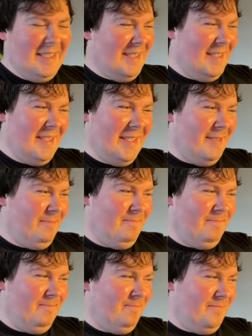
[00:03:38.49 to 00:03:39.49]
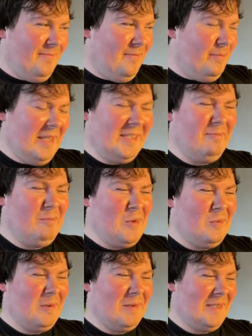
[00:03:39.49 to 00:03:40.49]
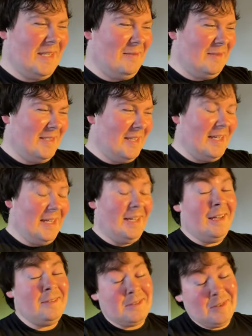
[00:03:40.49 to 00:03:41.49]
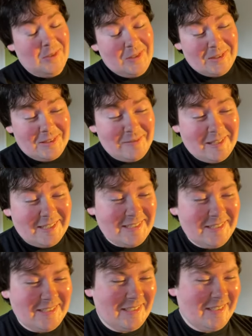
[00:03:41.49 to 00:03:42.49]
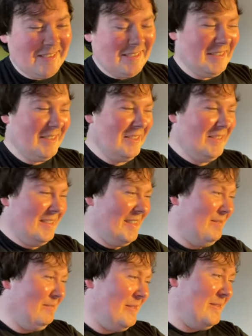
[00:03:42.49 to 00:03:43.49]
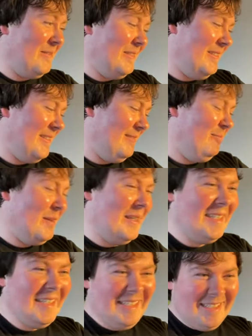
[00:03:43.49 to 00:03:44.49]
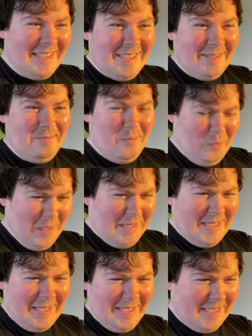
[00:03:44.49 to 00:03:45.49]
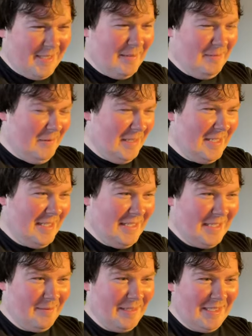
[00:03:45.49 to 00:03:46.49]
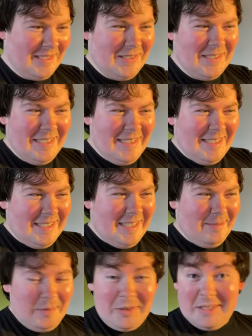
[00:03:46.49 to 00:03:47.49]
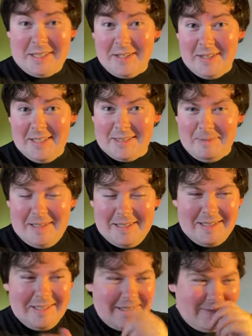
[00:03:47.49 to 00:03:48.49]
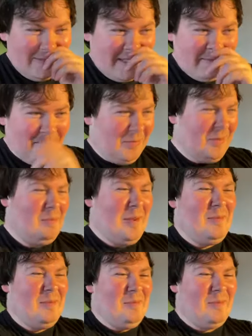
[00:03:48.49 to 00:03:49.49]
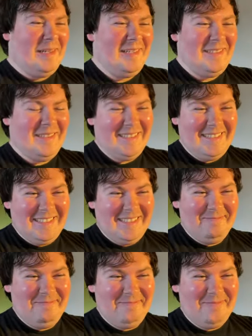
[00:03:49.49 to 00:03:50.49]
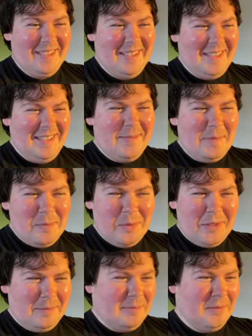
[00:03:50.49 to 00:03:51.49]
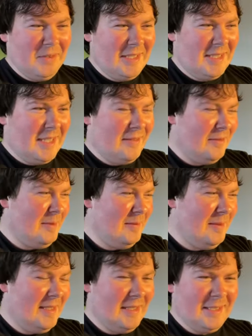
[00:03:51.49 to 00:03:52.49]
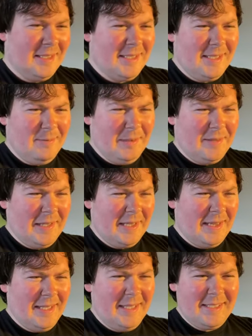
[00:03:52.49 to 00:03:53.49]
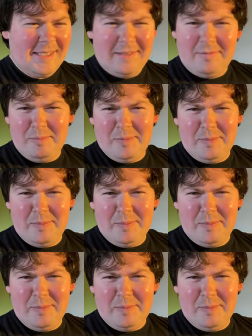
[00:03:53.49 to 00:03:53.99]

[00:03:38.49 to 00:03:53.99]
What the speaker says: Best of both worlds, I would say. I've still got lots of learning to do, of course, but what an instrument, what an instrument. So, Chris Gray as well, another good piping pal. He's been putting up some good stuff. Or maybe, I wonder if I can link stuff.